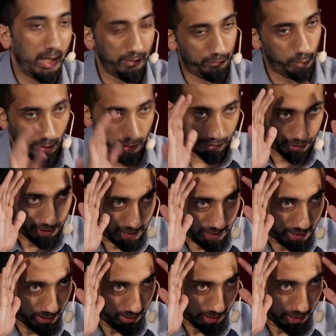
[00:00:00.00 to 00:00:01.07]
If you
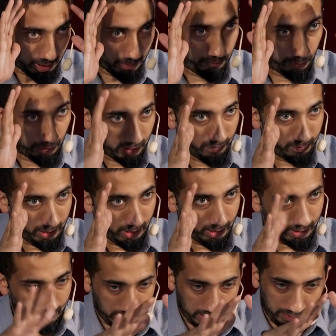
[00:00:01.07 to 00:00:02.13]
understand, Ya Rab, forgive me,
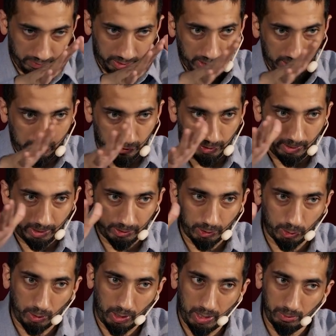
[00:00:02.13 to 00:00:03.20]
then everything else about
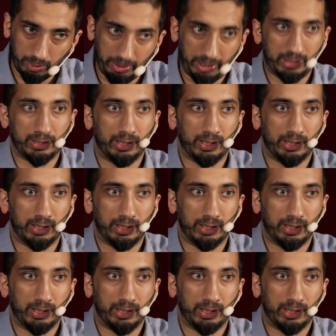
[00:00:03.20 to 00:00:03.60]
this dua will make